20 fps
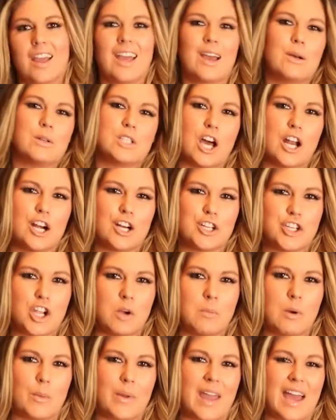It was on our show,
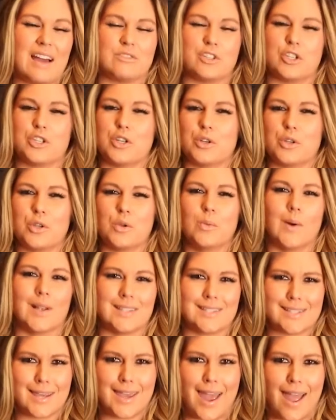but we have to show you
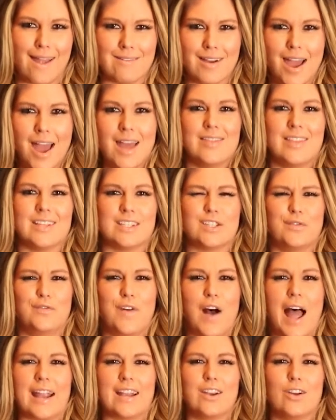once again this
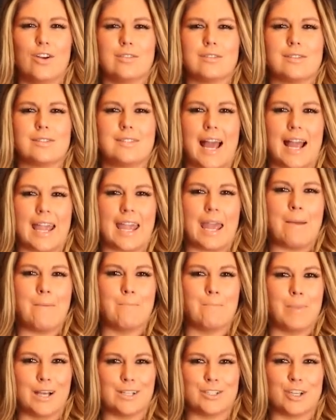final second
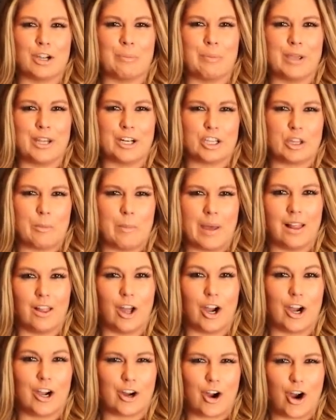buzzer beater the Bel
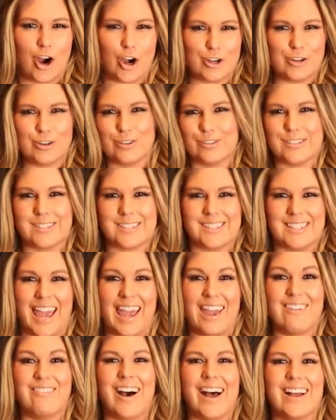Air Cardinals
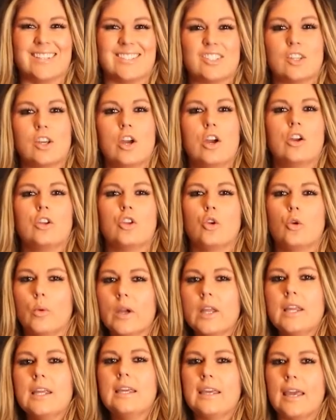gave us. You
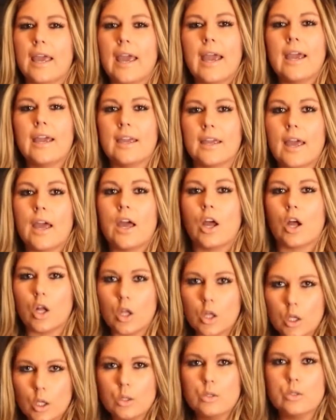really can't get
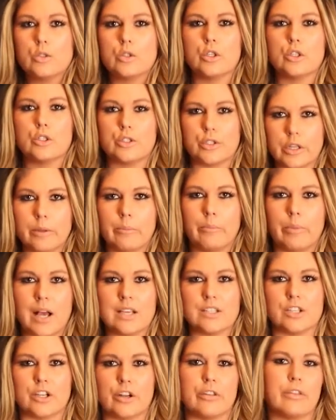closer to the
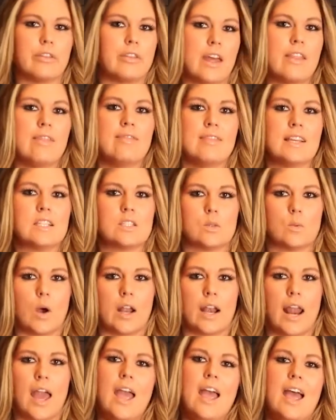buzzer than this
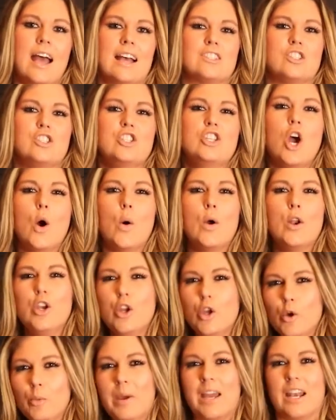one, as Noah
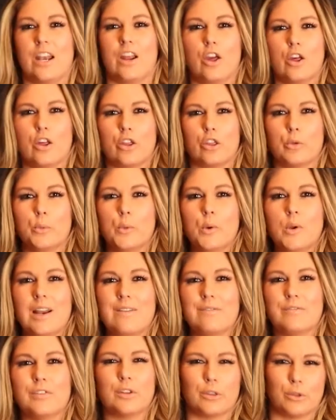Newman threw it
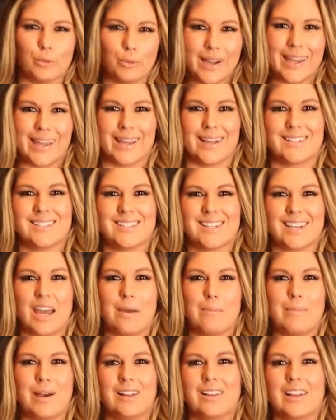up for three to
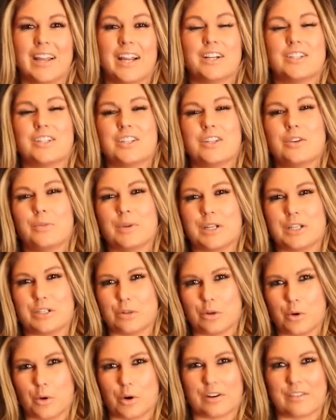get Bel Air to the
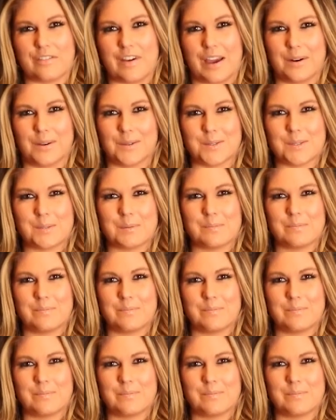regional quarterfinals.